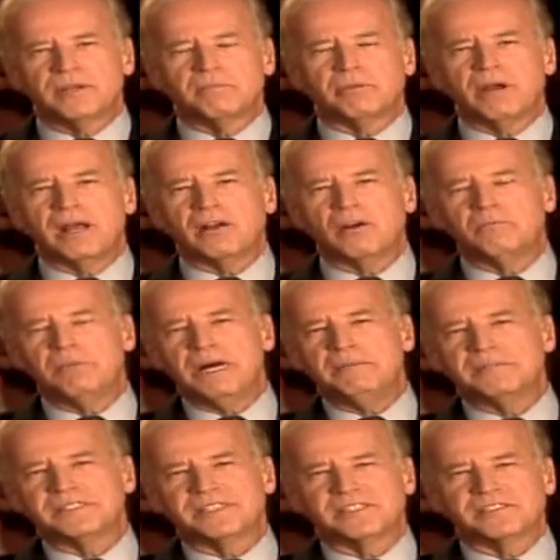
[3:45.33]
And Barack
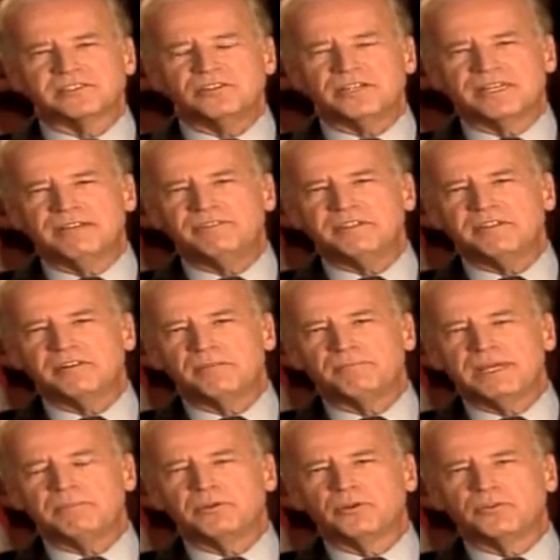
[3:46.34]
Obama says, look, give it to the
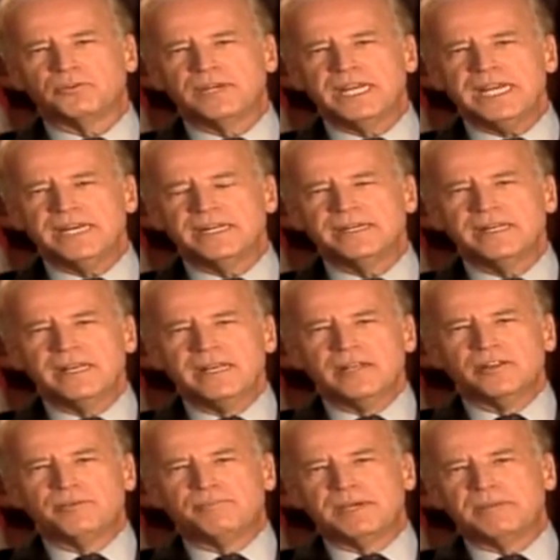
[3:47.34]
people who need it,
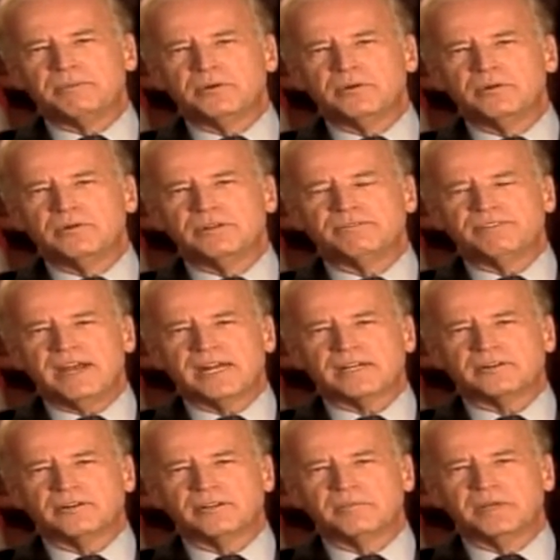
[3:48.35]
the people who in
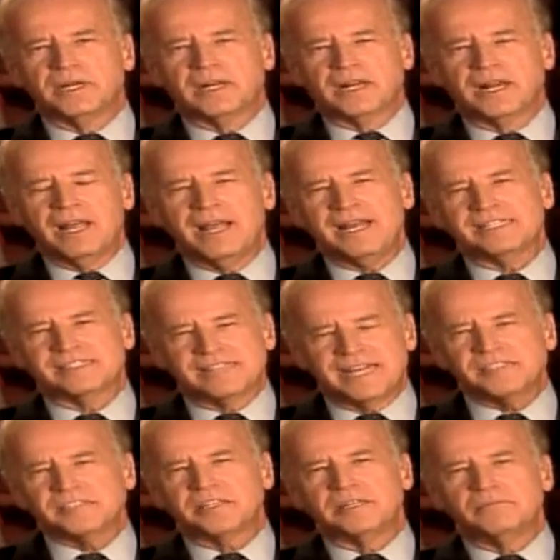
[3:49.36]
fact are in the middle class.
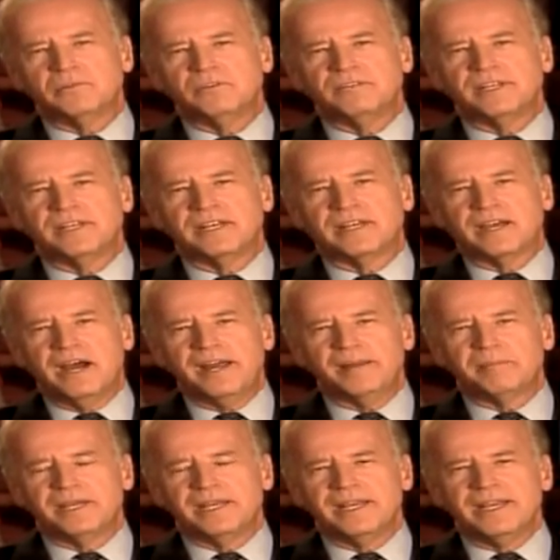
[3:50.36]
That's going to move the
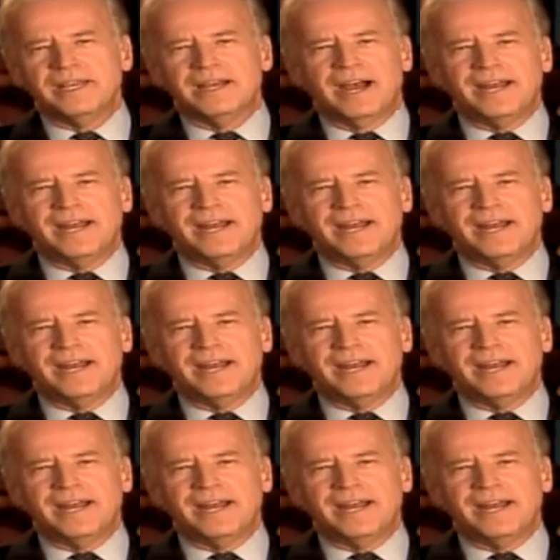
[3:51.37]
economy.